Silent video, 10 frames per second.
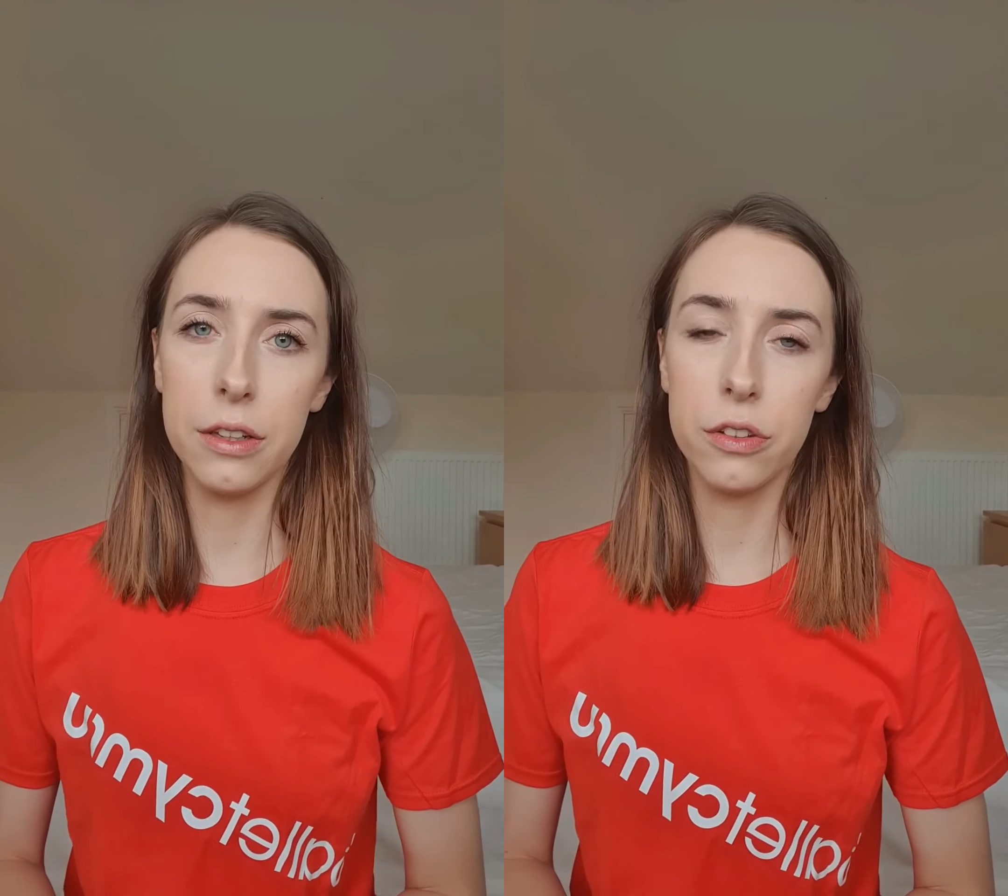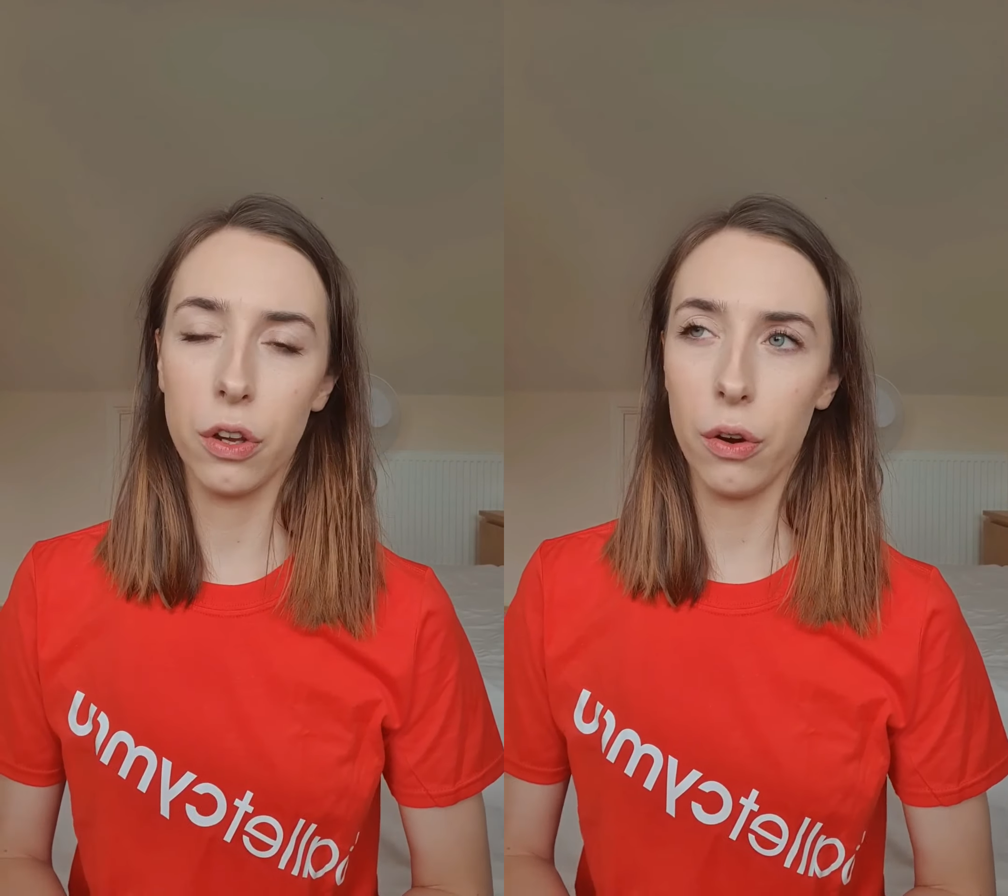
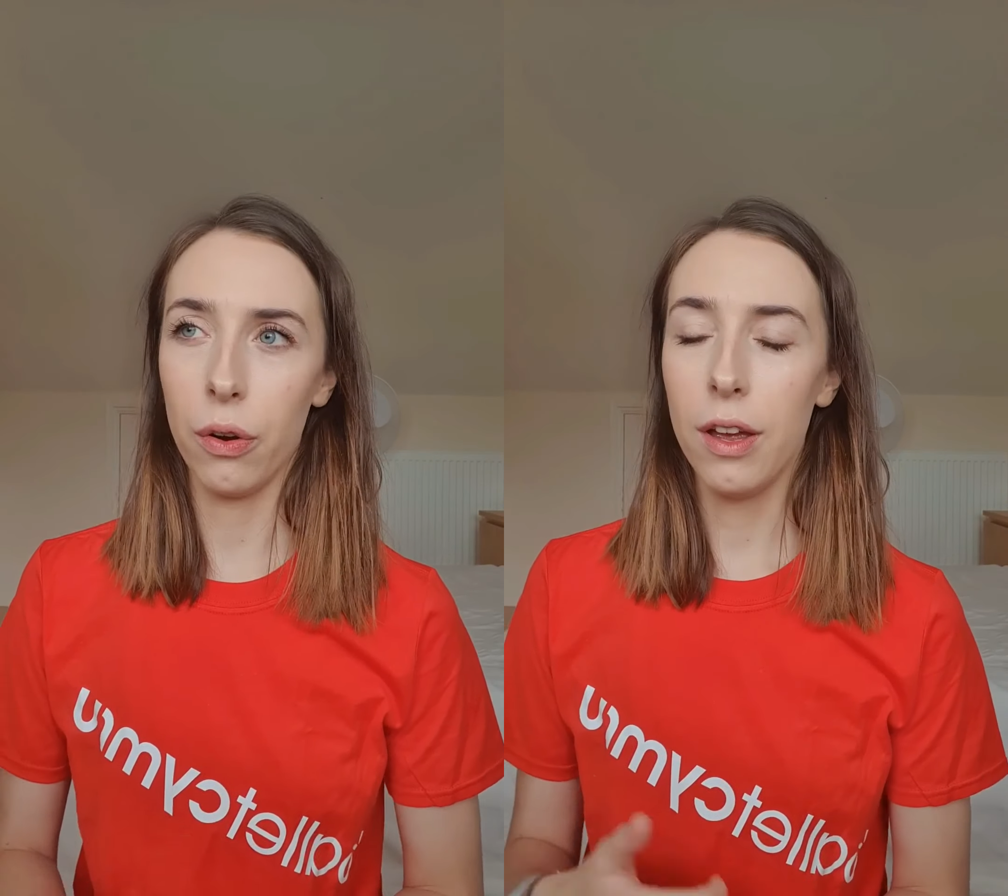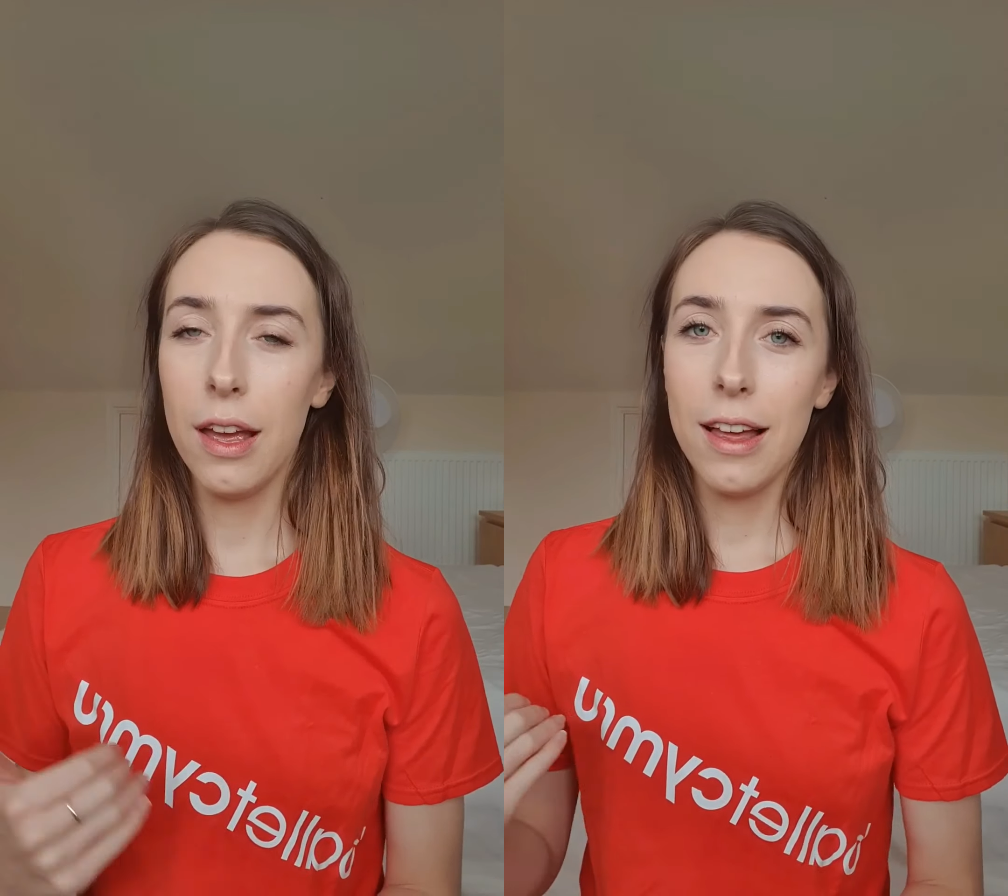So
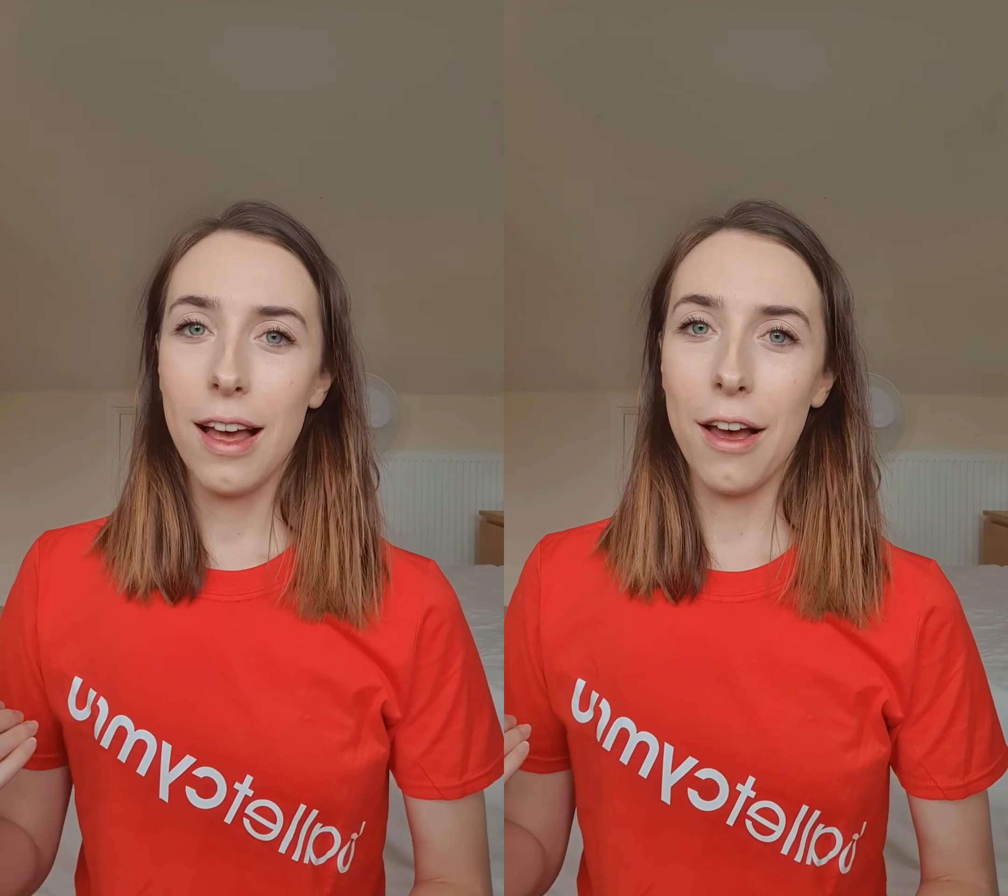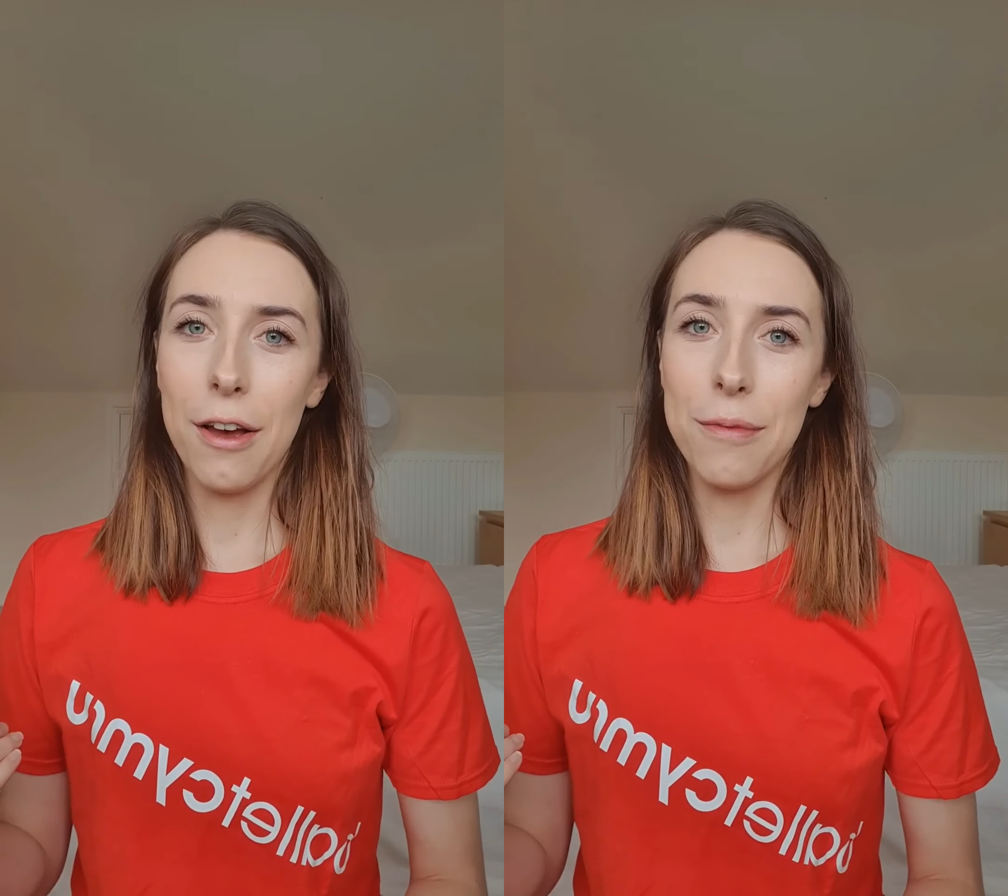
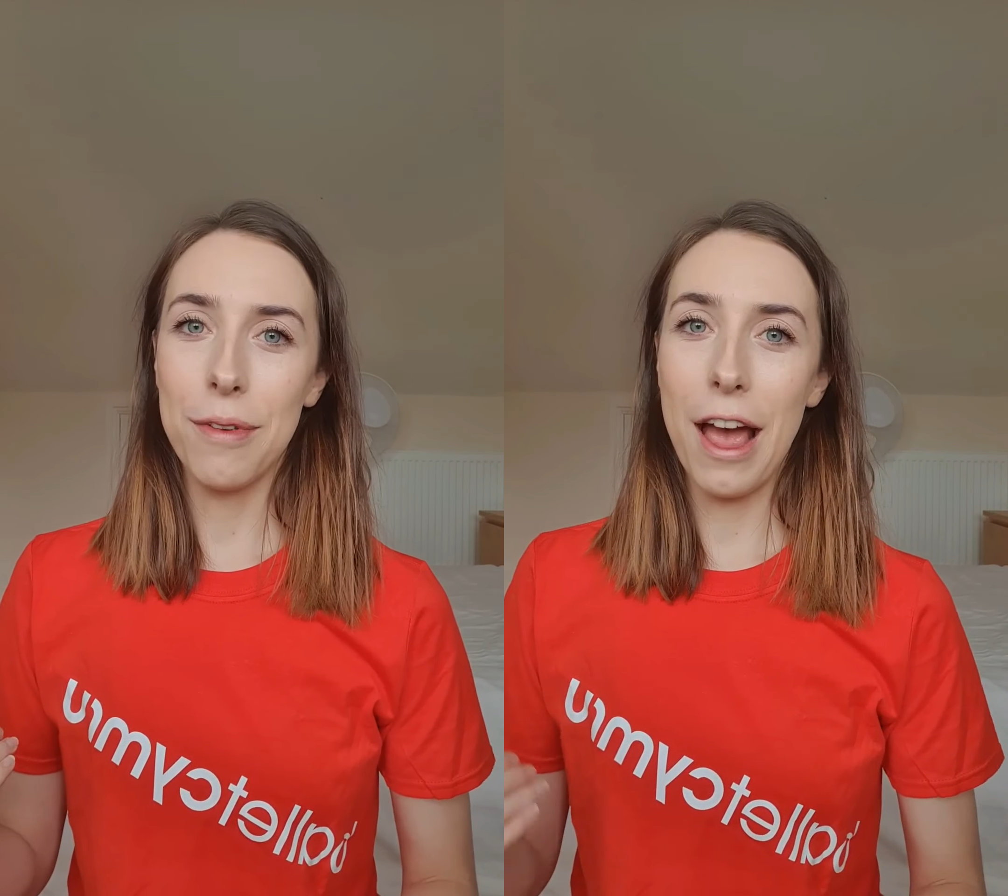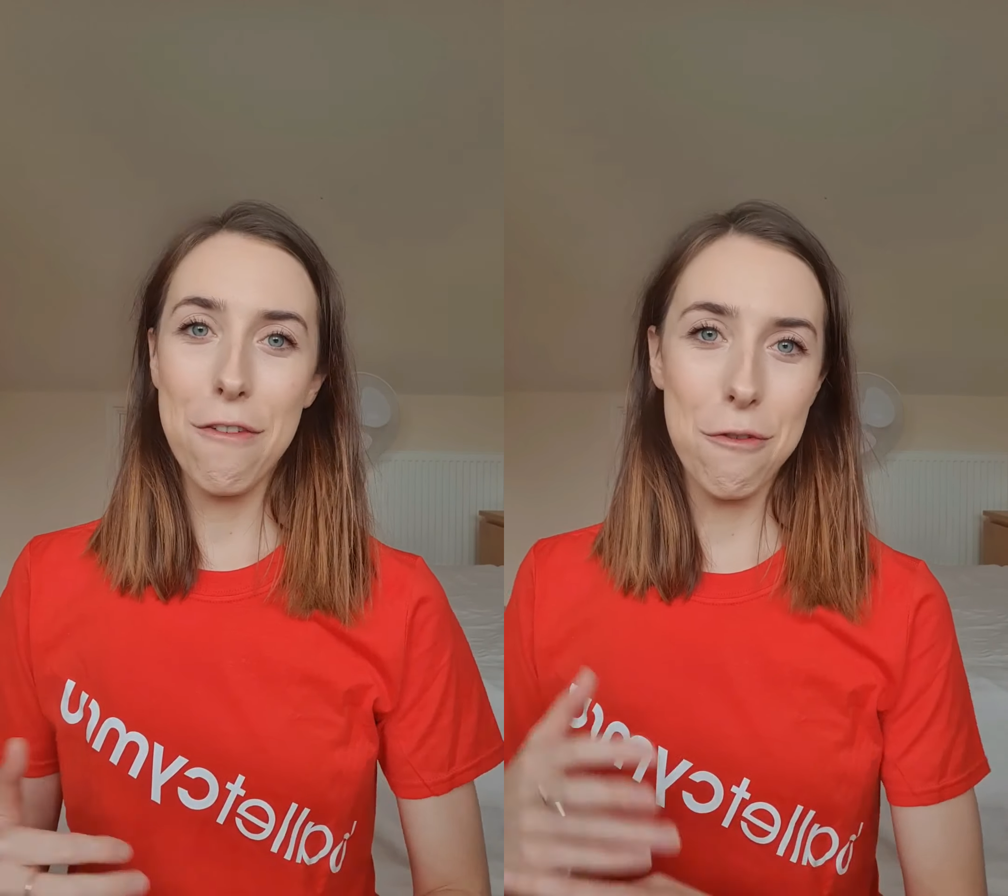
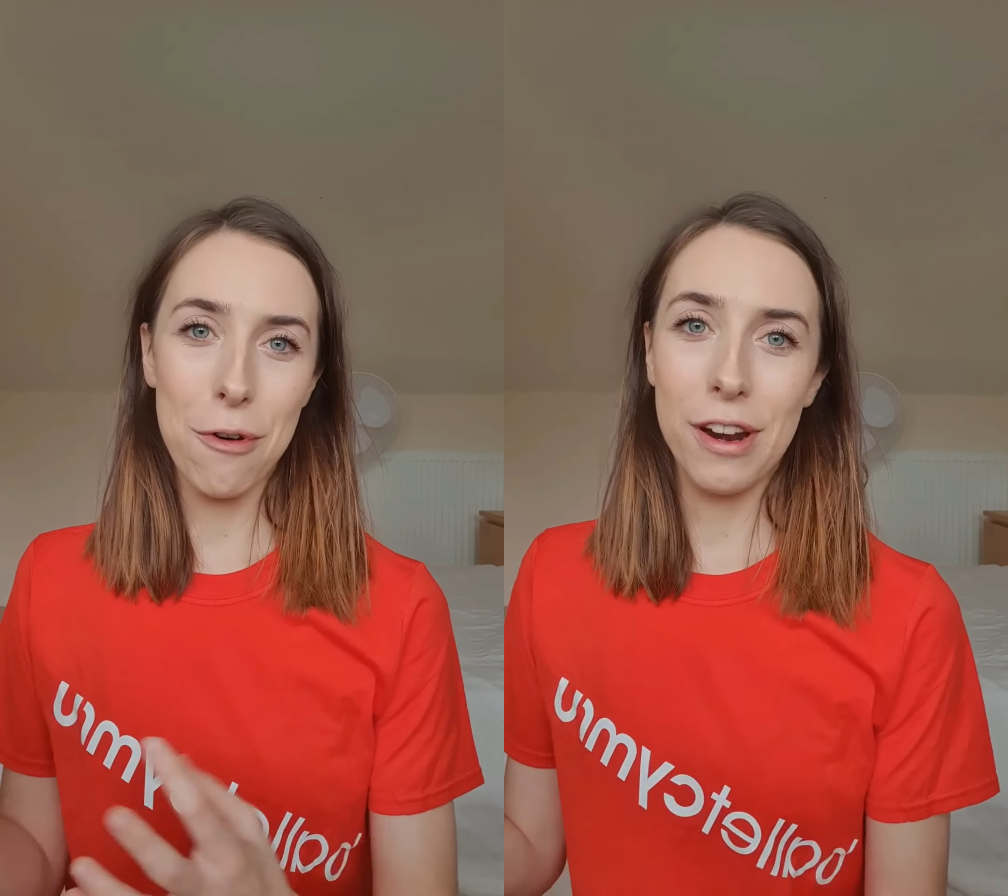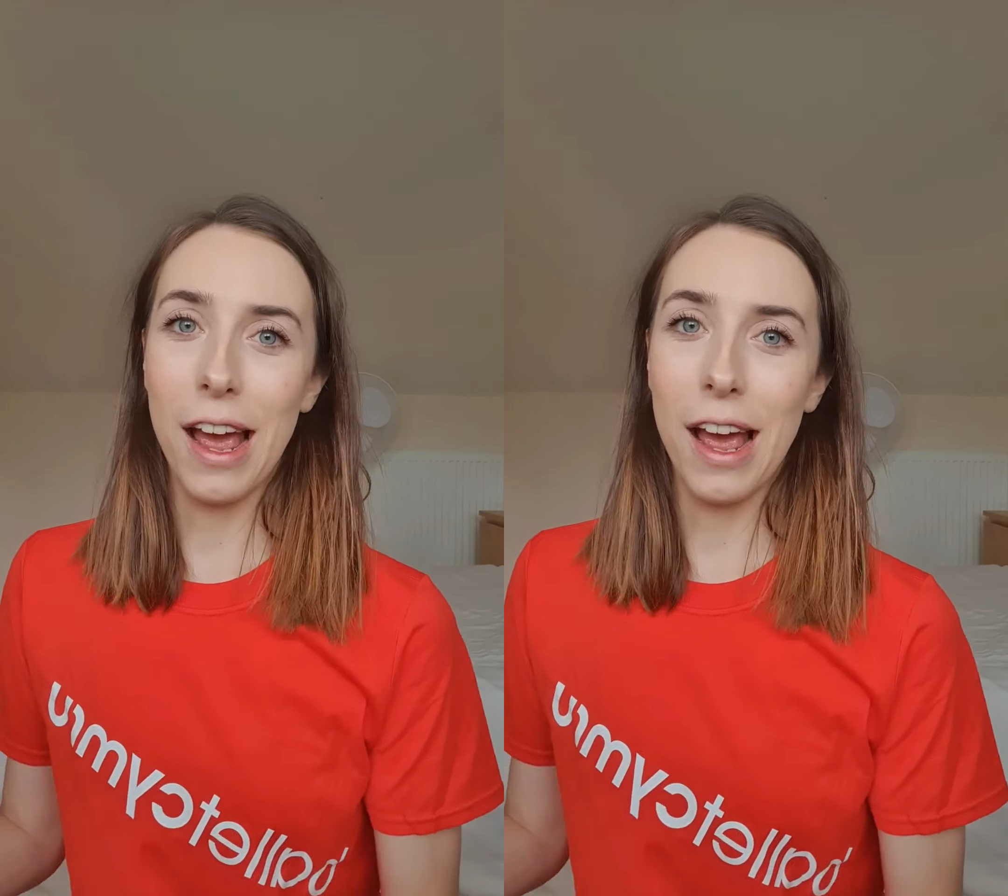everyone